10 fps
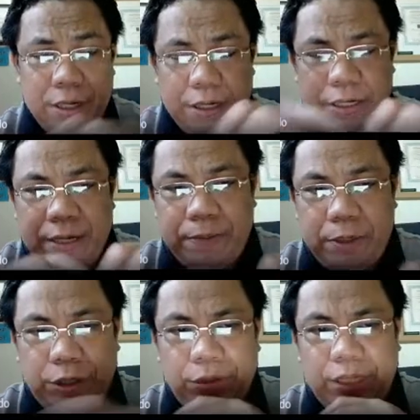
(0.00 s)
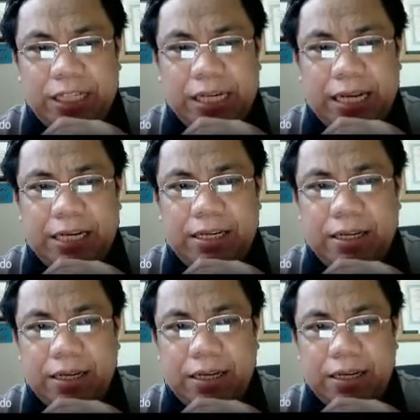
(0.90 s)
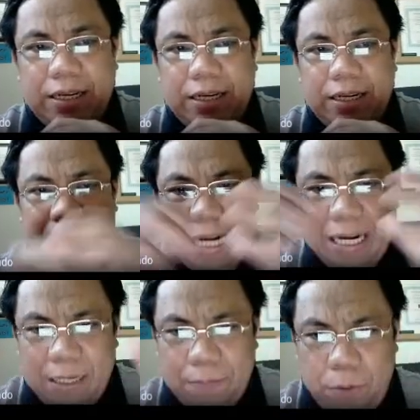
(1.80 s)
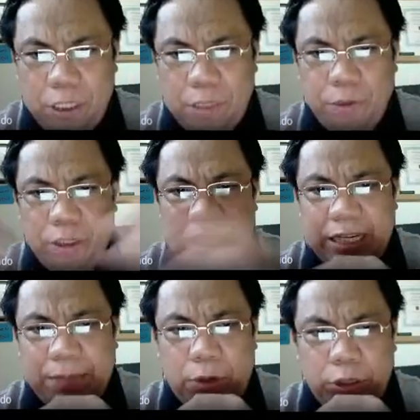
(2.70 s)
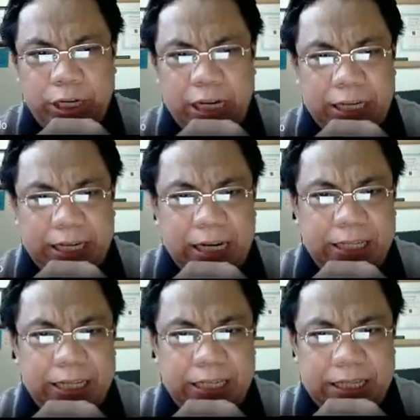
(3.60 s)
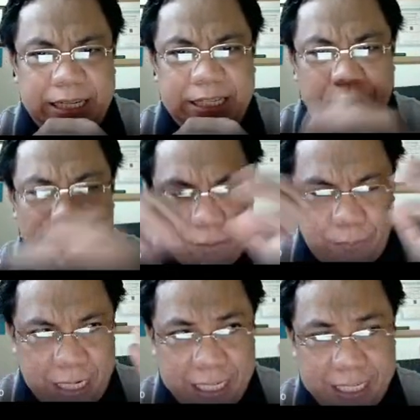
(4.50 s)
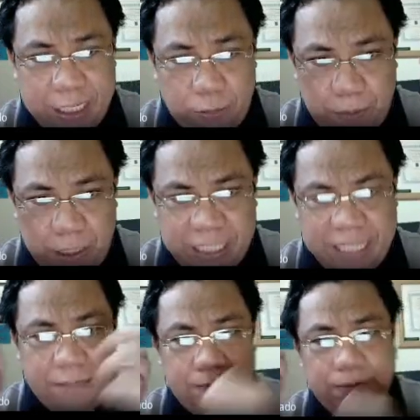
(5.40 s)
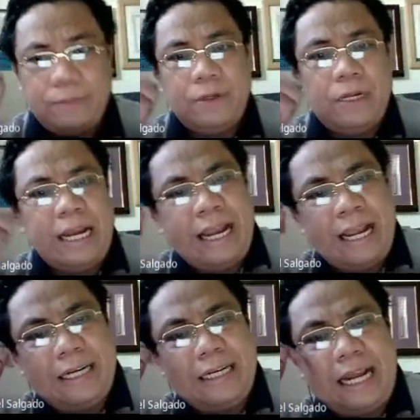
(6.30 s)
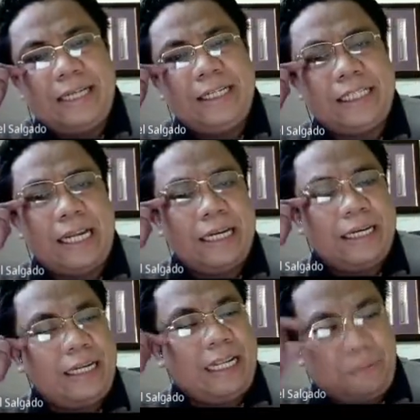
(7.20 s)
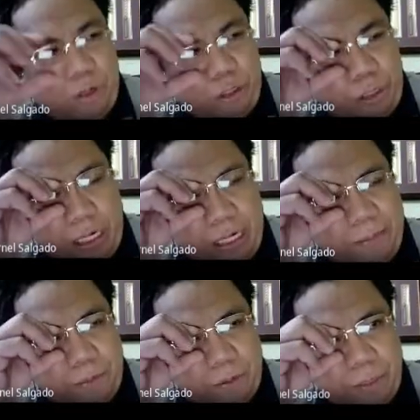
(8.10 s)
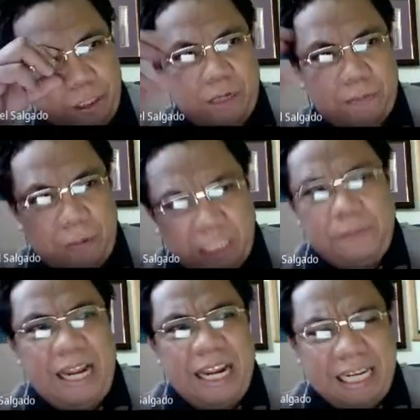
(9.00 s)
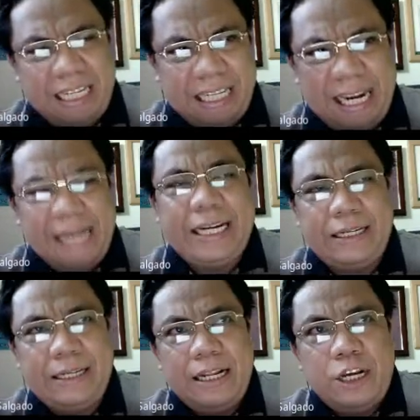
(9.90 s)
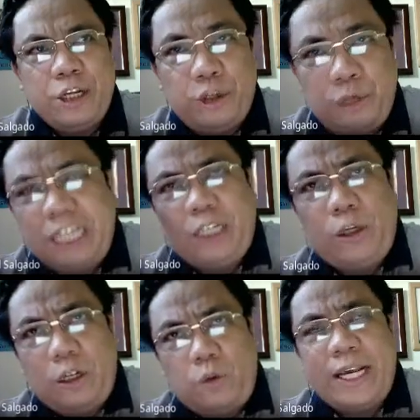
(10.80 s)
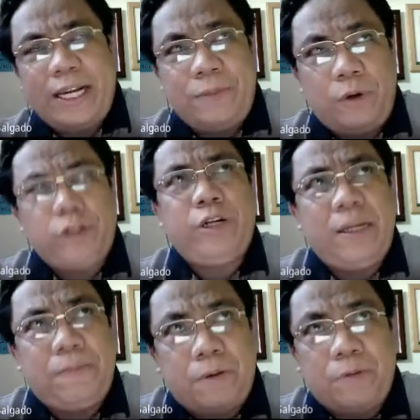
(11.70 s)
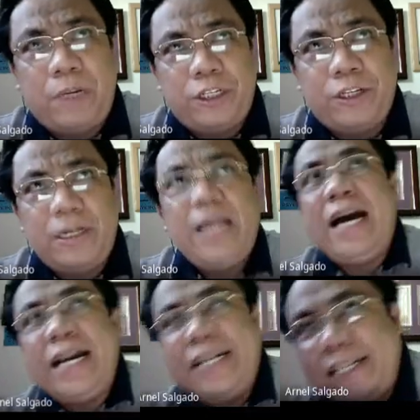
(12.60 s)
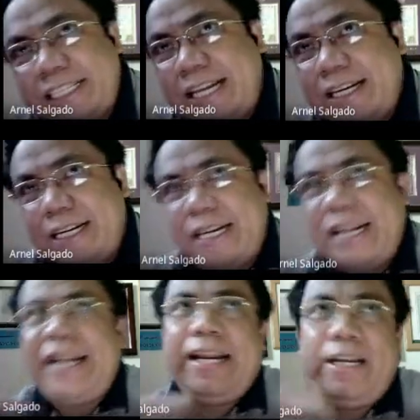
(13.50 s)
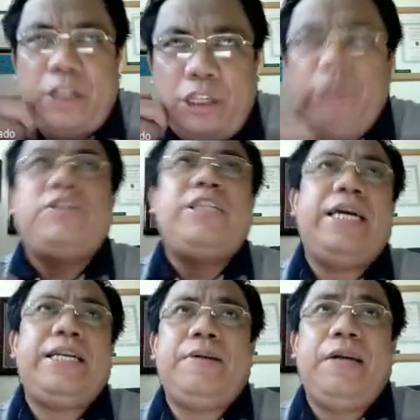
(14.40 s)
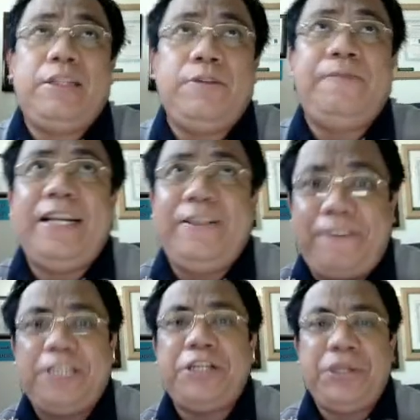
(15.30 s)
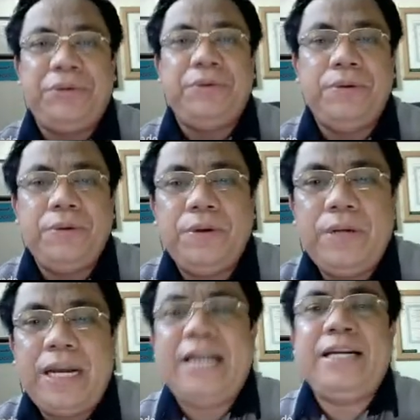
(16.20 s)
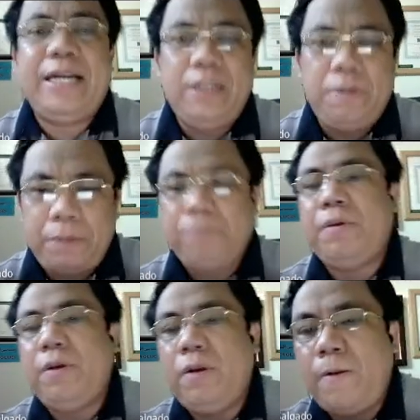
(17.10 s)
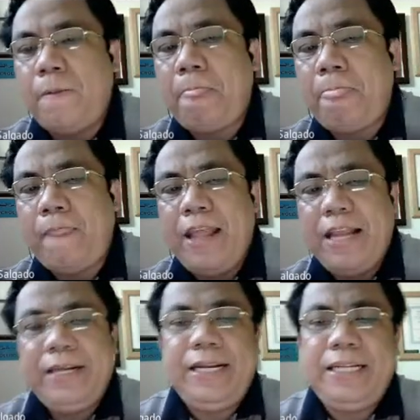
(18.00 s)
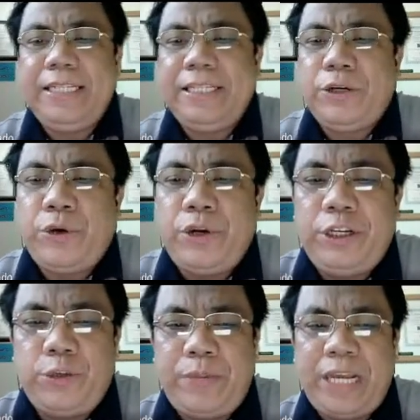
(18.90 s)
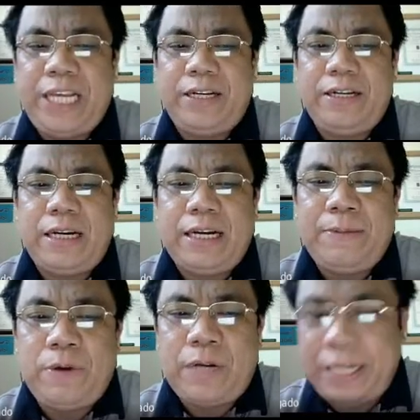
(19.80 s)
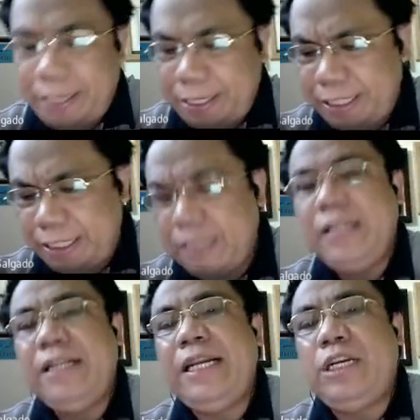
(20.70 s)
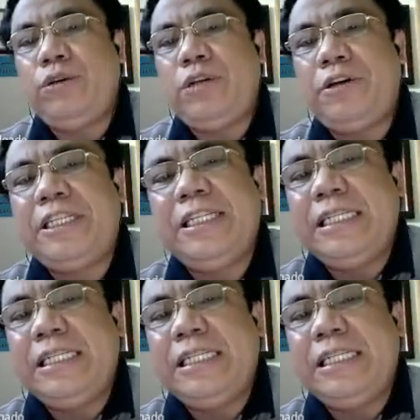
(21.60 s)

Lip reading: Number two is that the other point of view is that emotional intelligence is your ability to perceive and understand emotional information. The bottom line is, again, you need to acquire emotional information, understand it, and use that to benefit you and other people. This is according to me here, among others, in 2000.